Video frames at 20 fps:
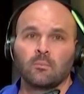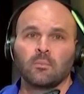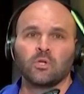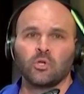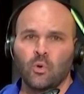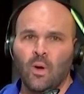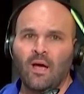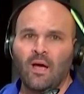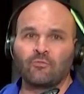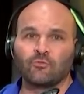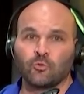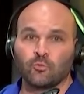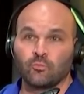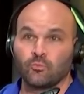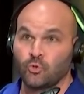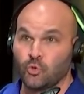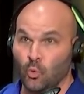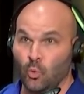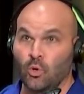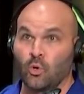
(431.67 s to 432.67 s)
and you have to
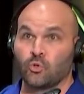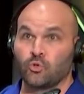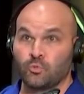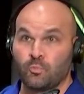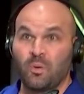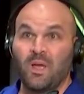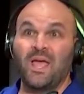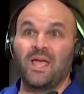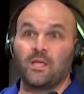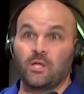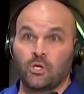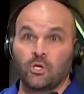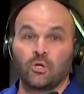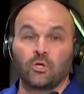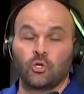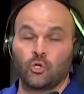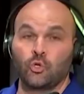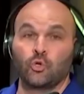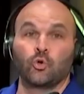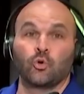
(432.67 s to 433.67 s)
you are going to pay.
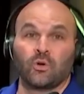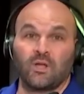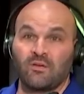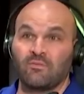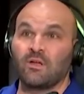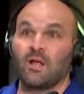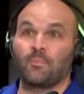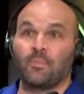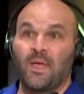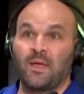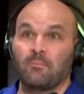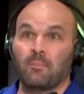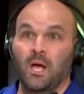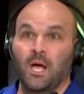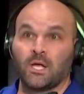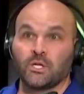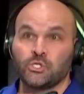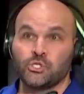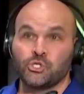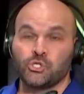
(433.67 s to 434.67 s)
You're giving up that
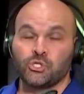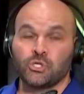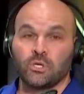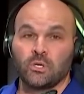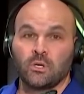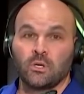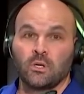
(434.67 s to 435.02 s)
much.